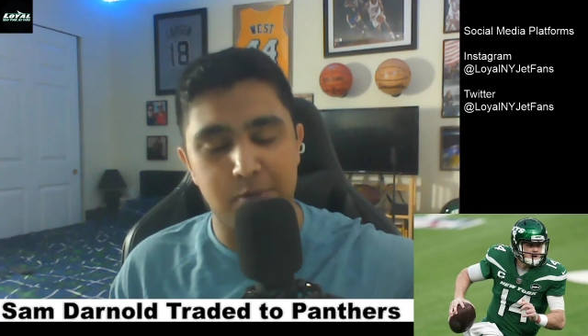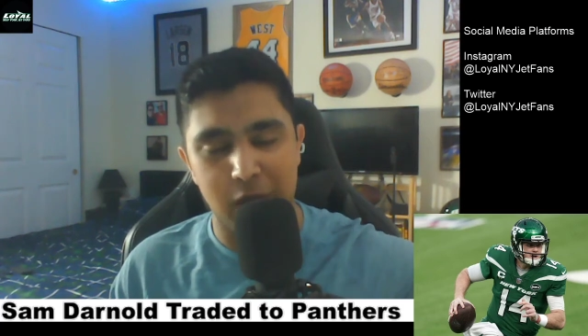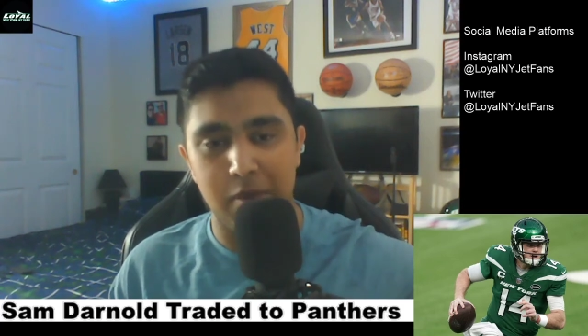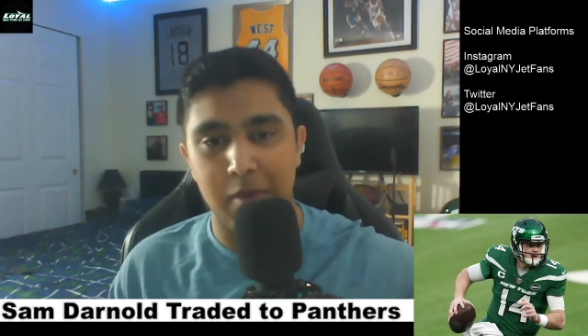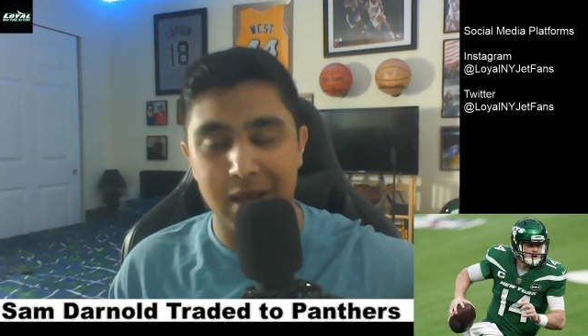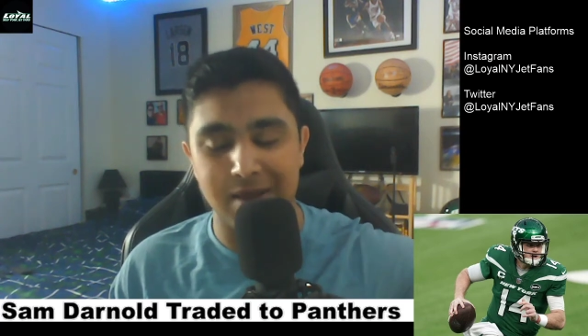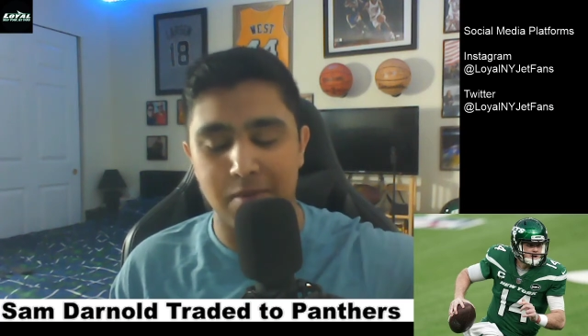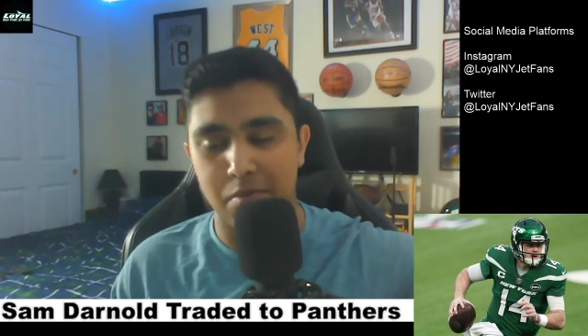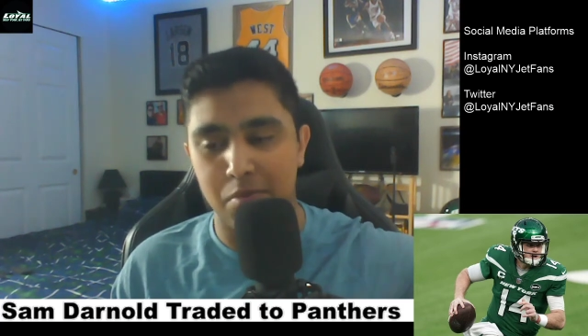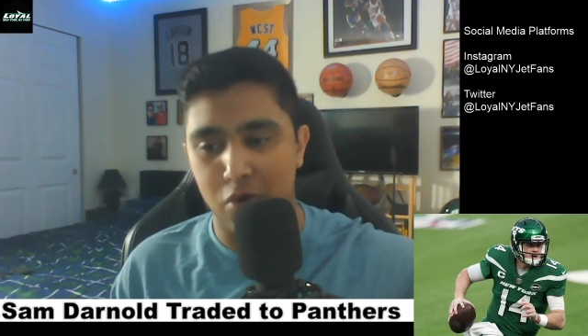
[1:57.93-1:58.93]
made
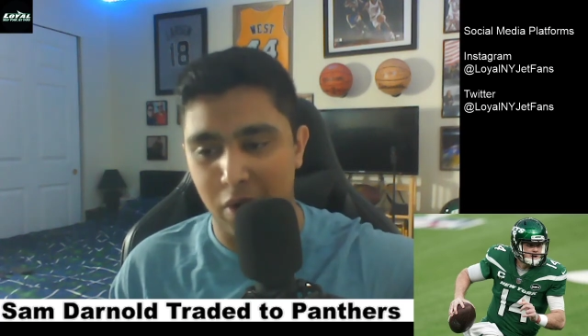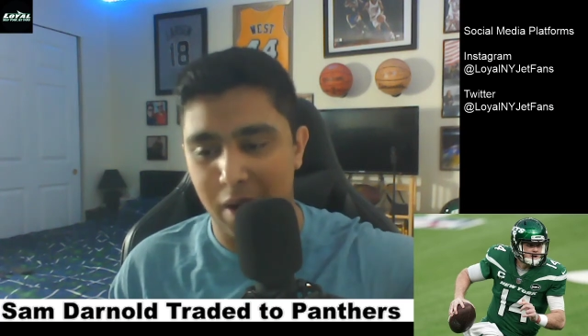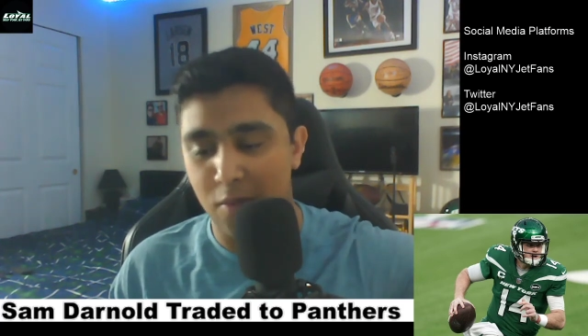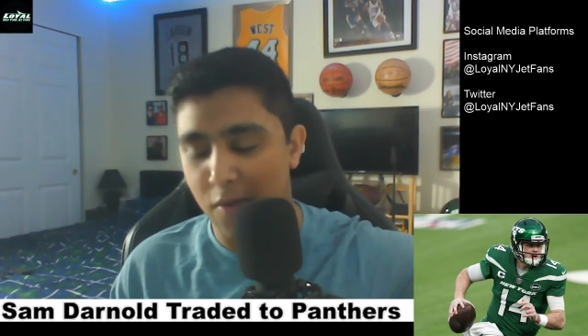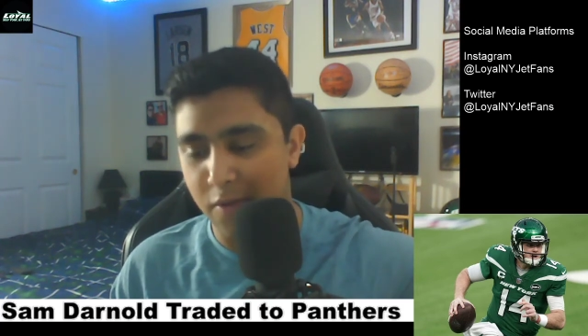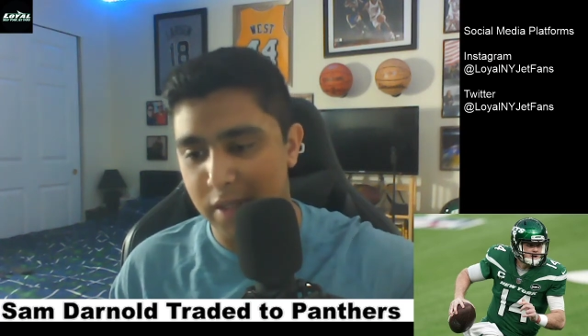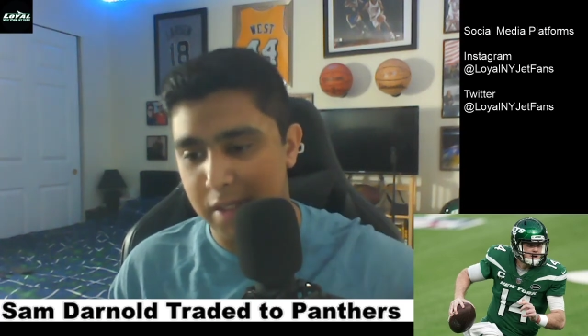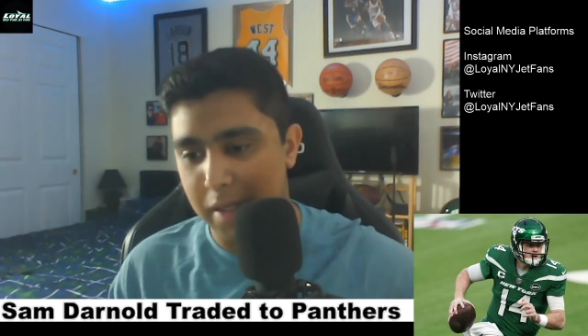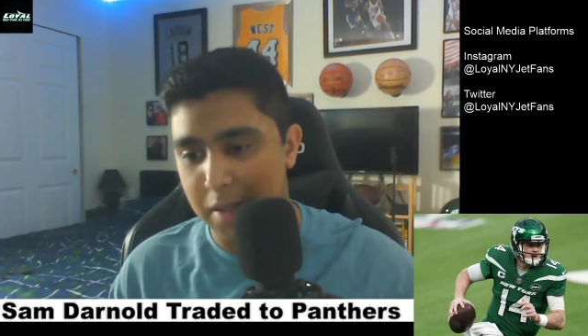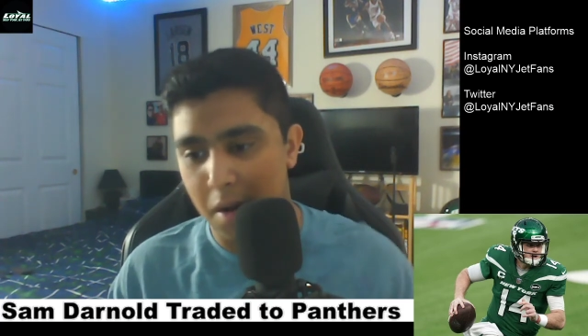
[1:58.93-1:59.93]
some great moves
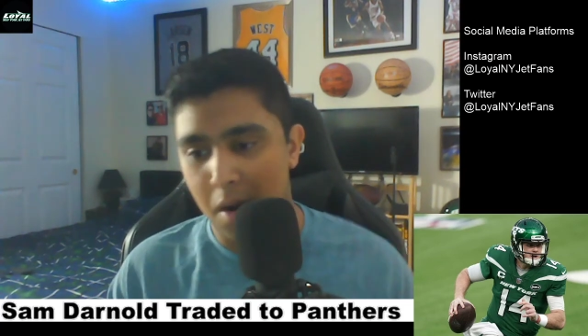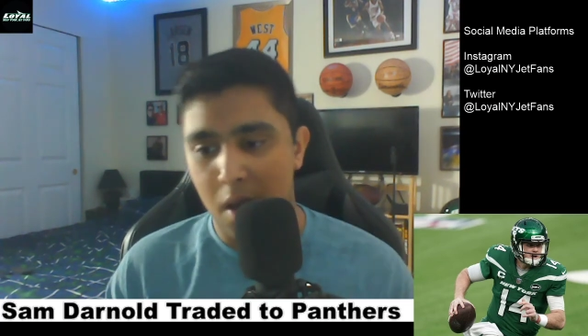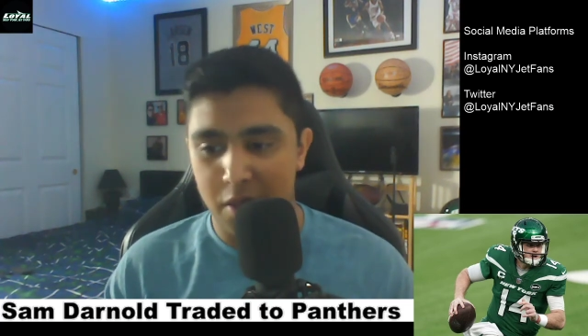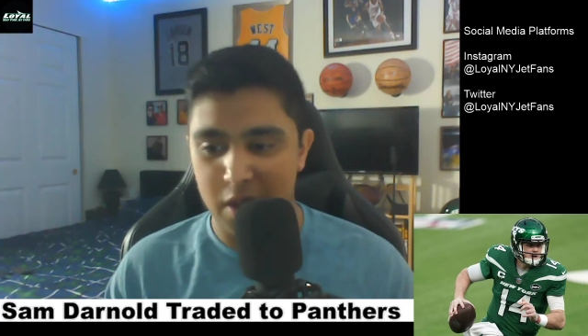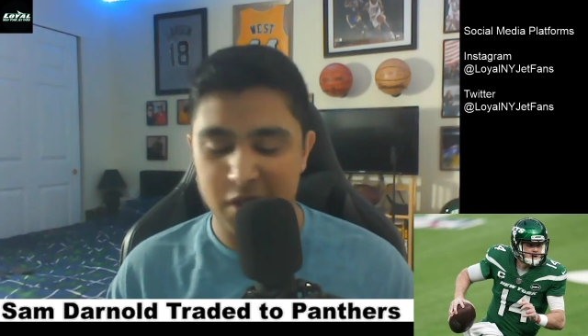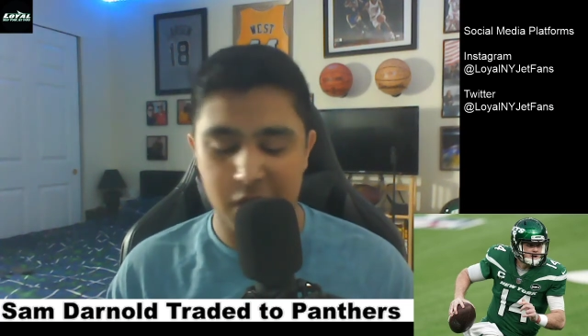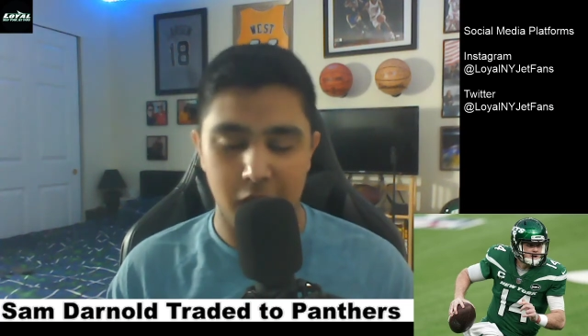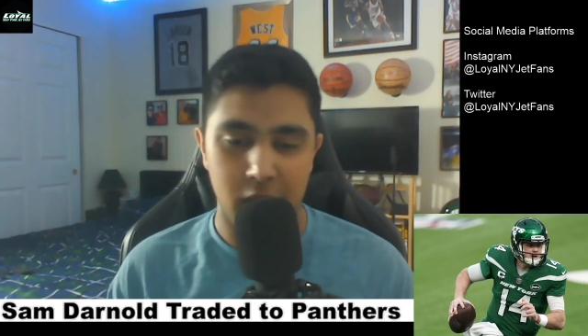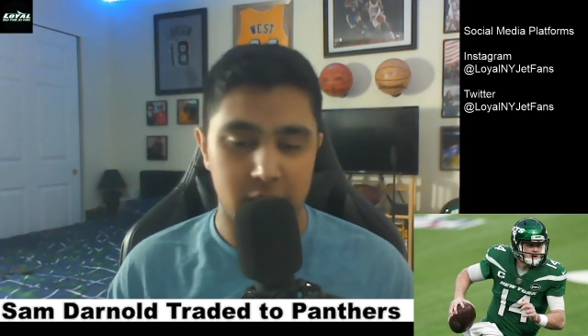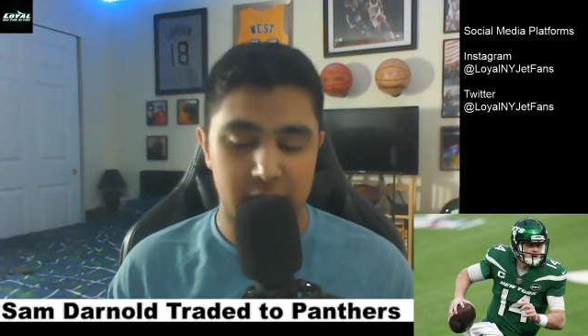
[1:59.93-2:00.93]
this
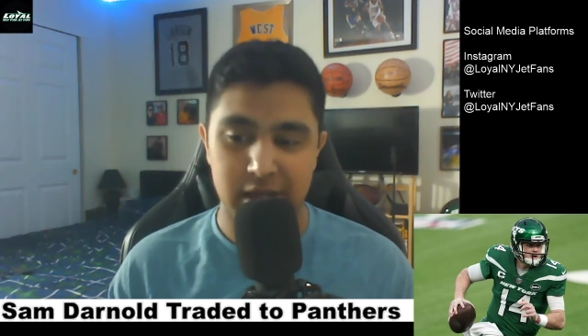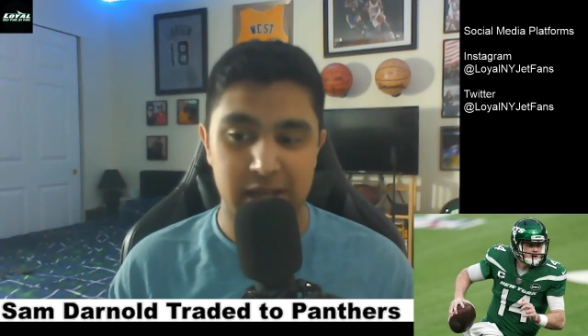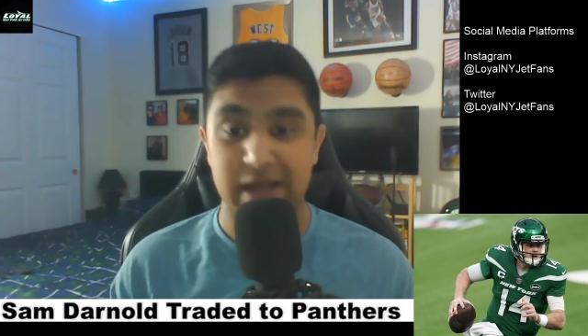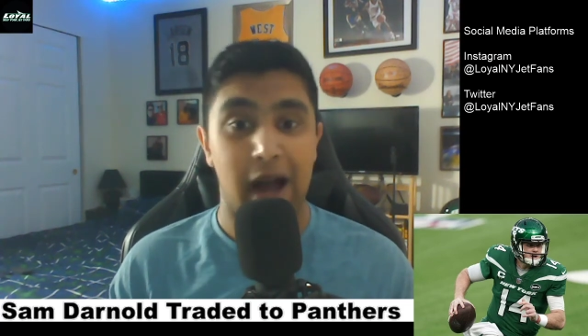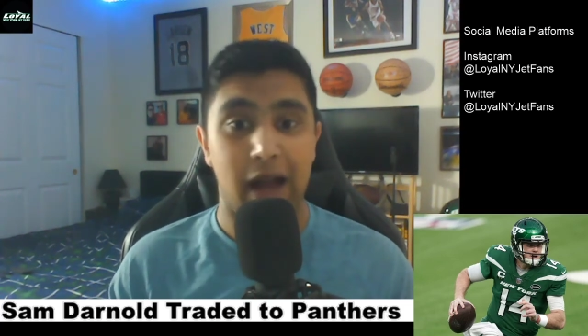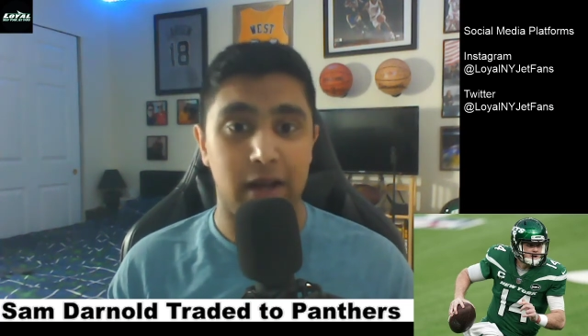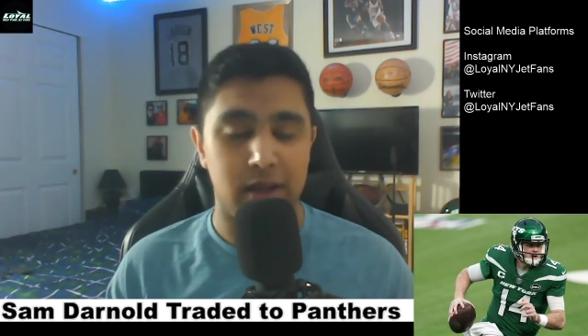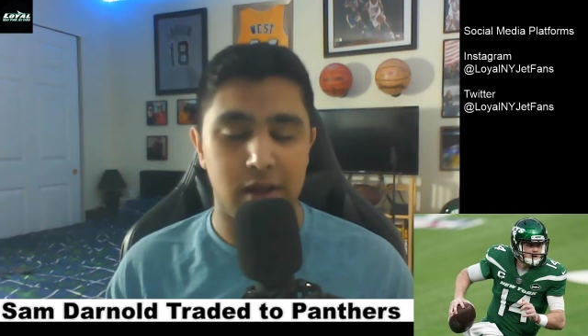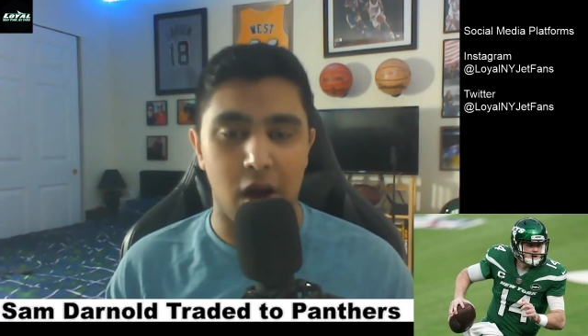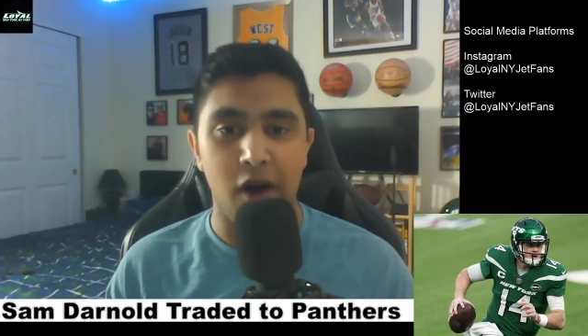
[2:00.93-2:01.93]
year, and since he's gotten
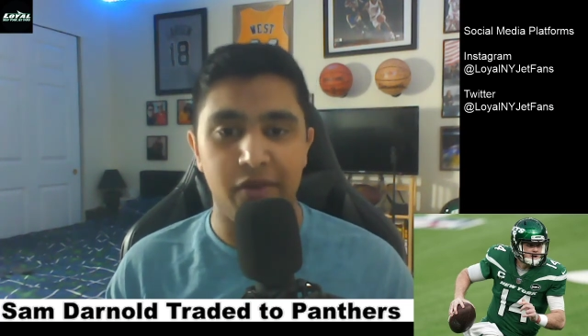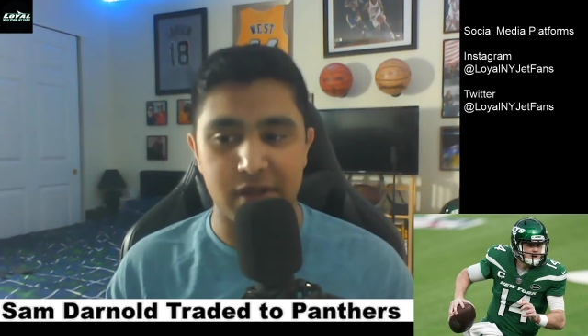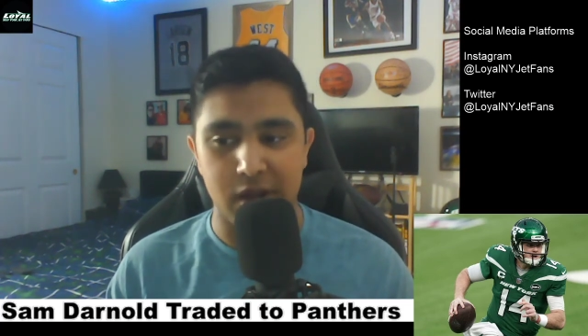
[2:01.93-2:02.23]
into the office,